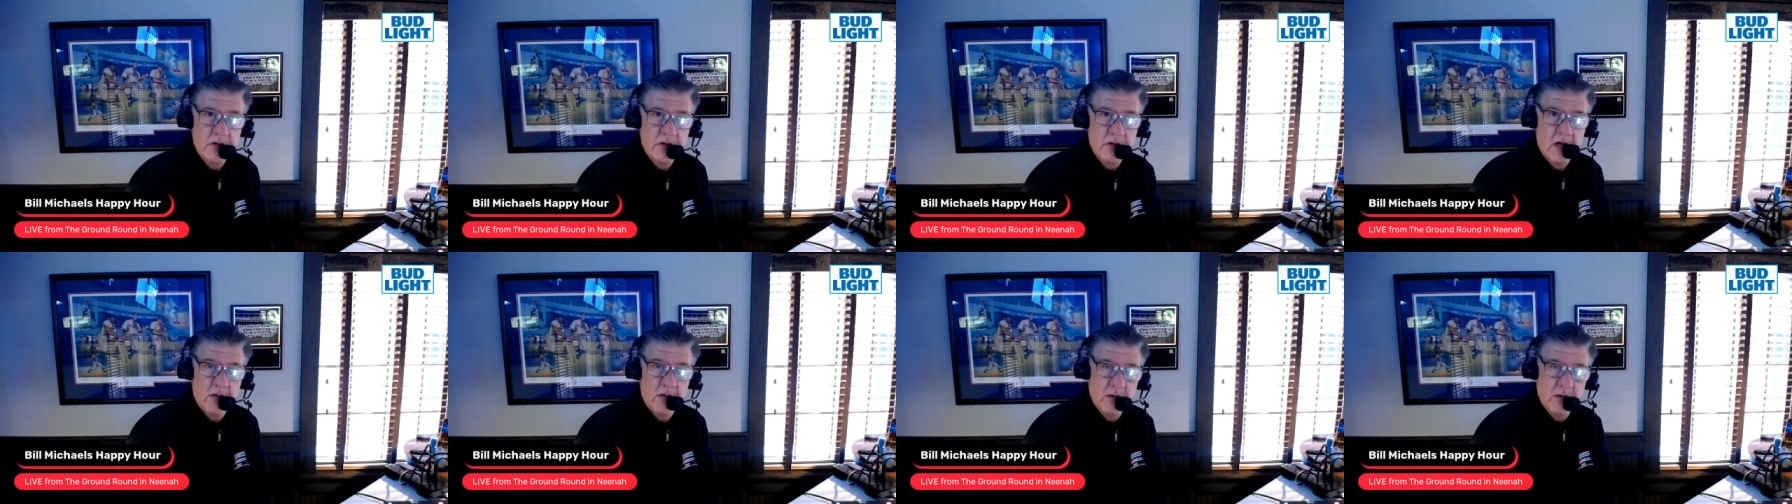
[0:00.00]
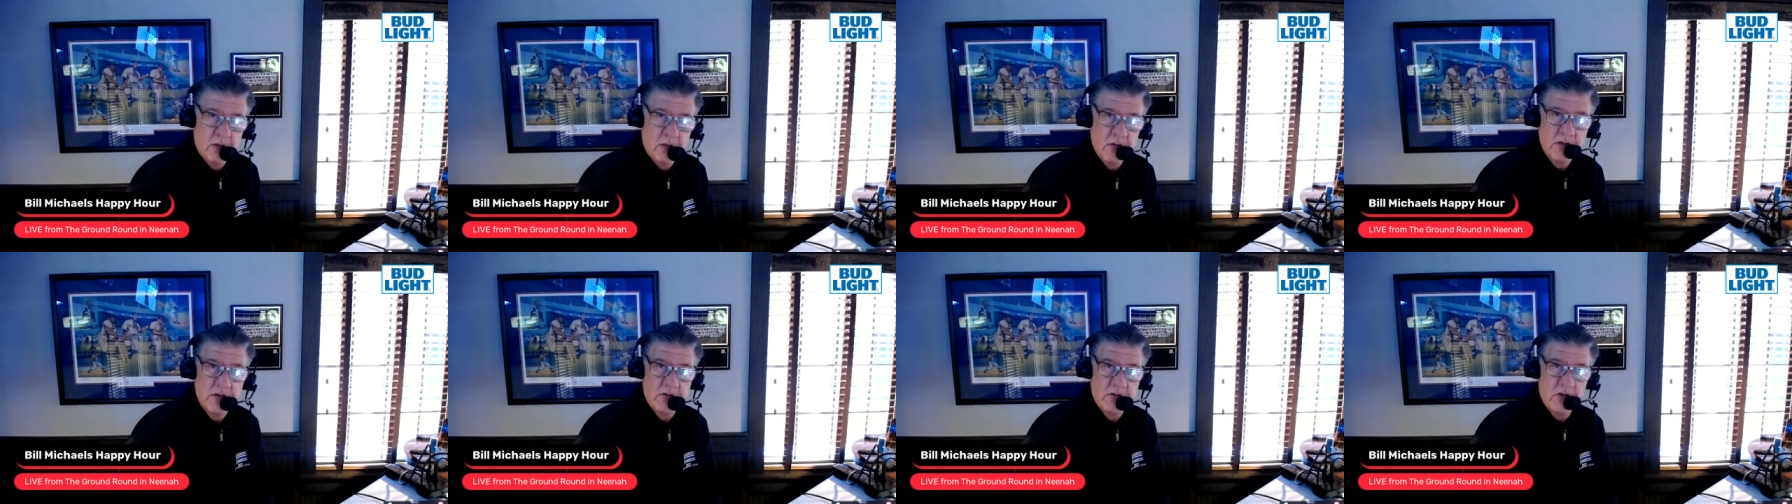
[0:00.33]
talked
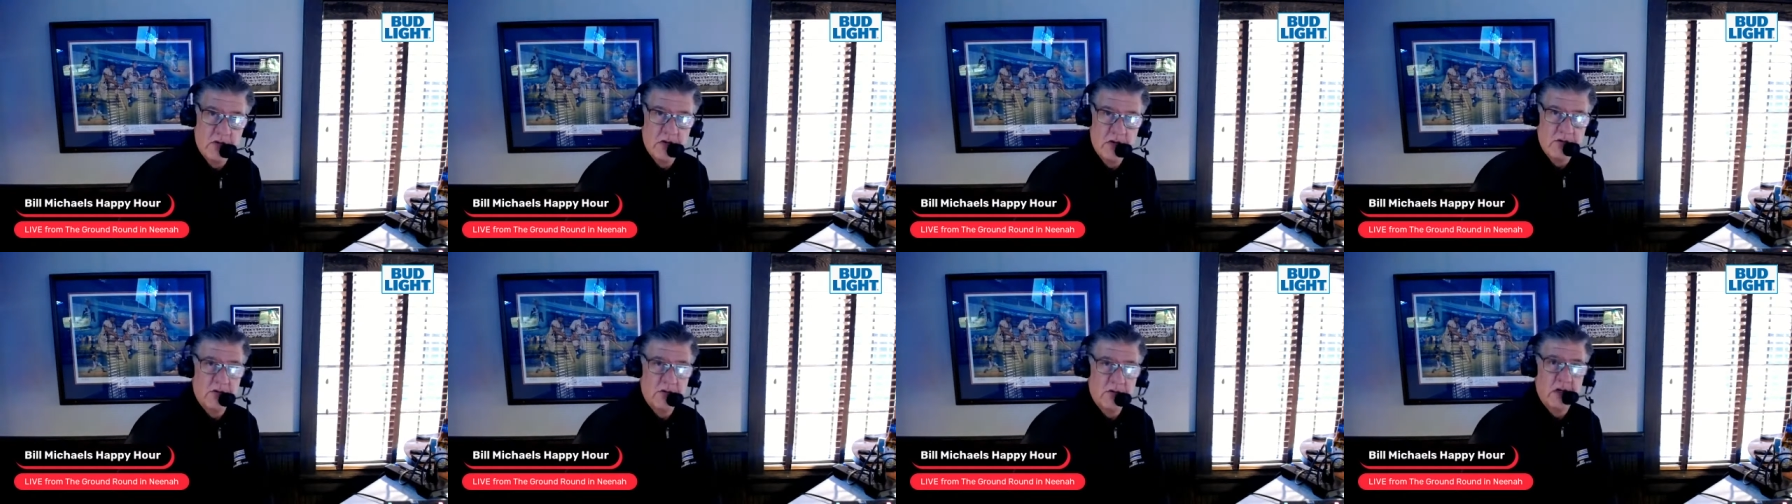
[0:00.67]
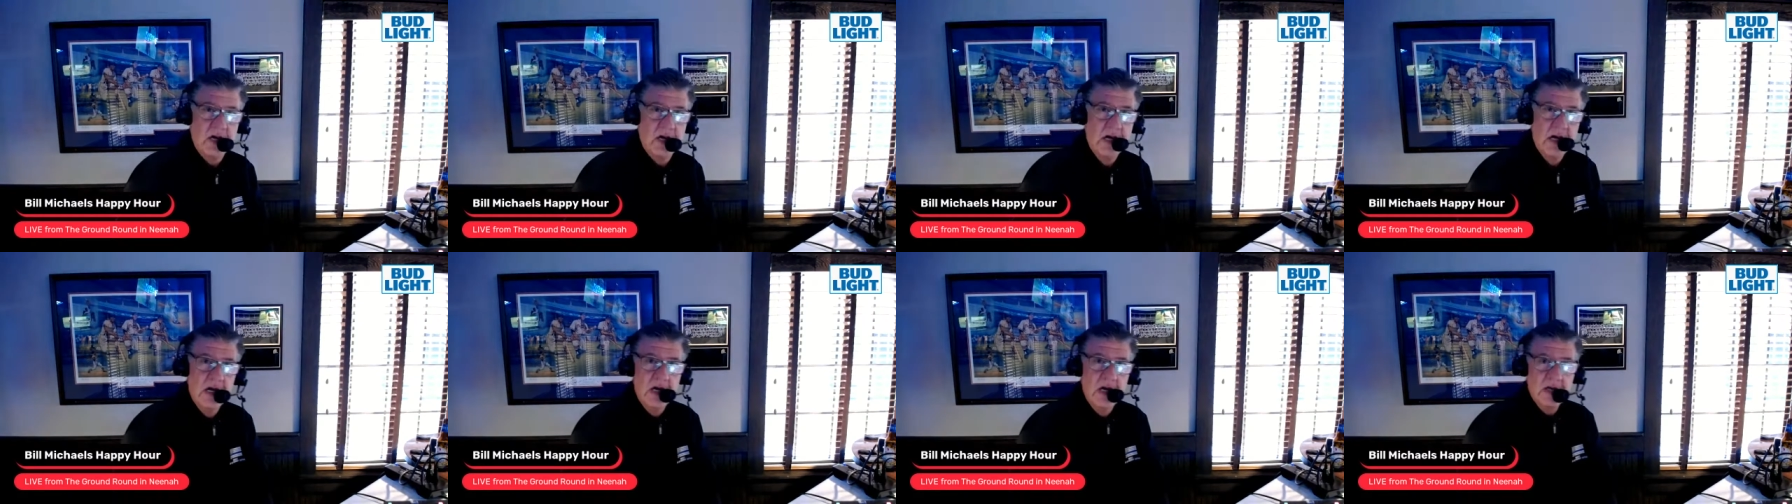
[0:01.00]
about restructuring
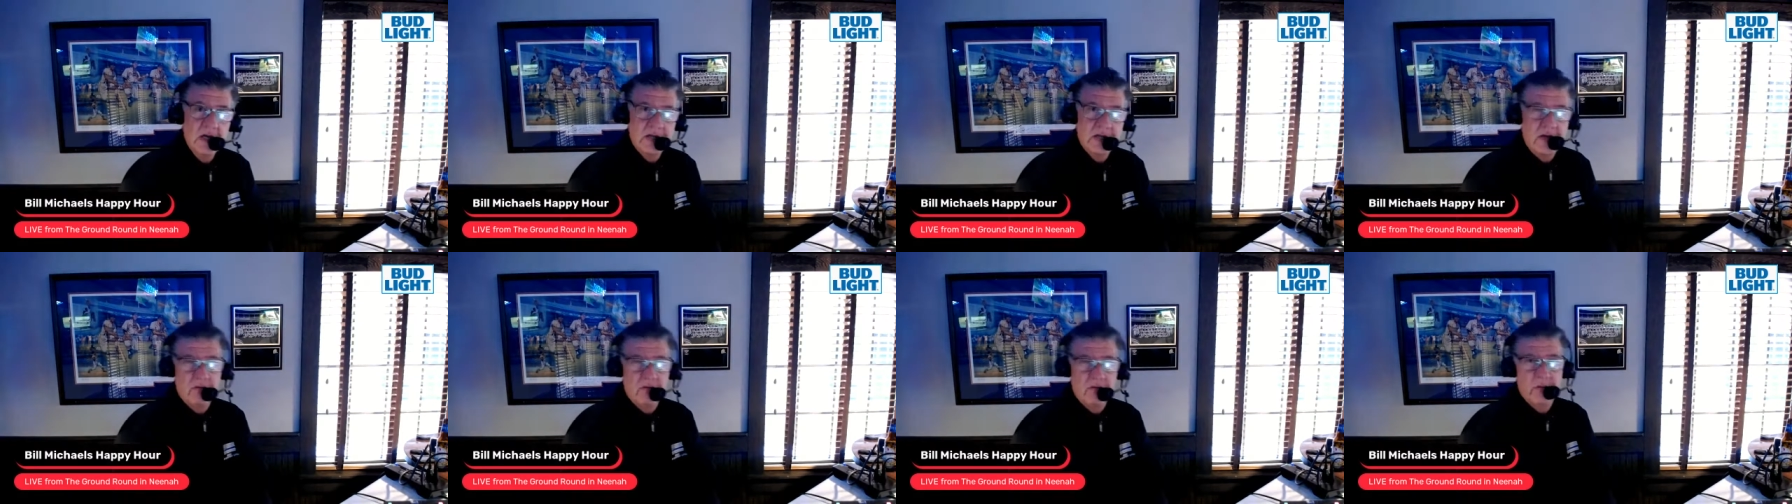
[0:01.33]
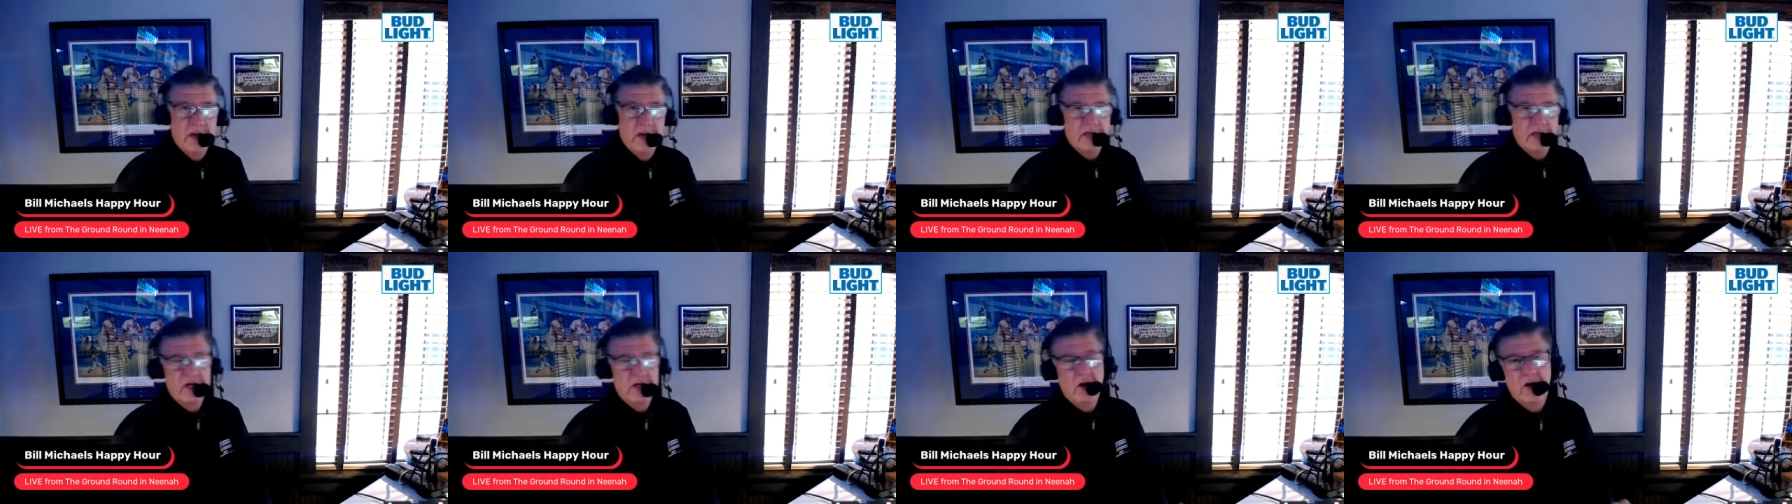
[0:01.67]
David
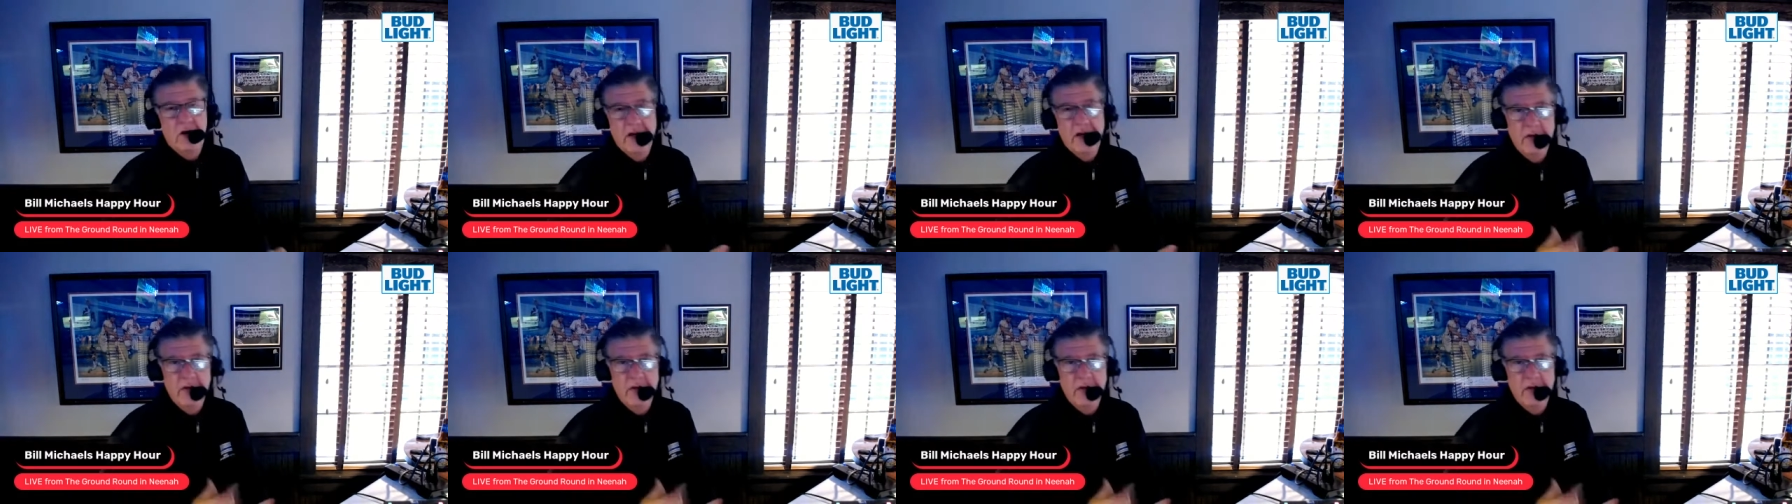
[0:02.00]
Bakhtiari.